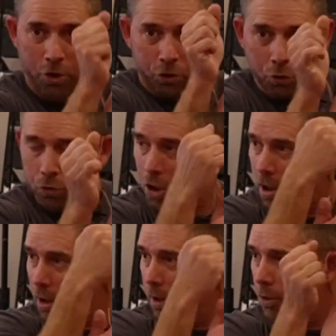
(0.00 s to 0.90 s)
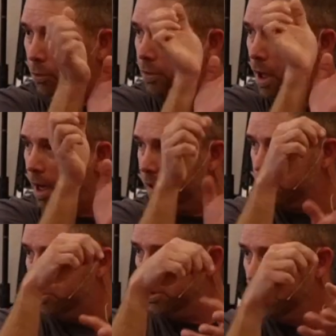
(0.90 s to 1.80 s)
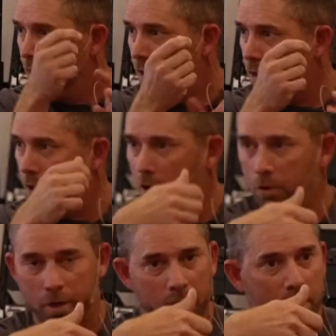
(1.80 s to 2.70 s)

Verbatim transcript: you cut a little notch, you know,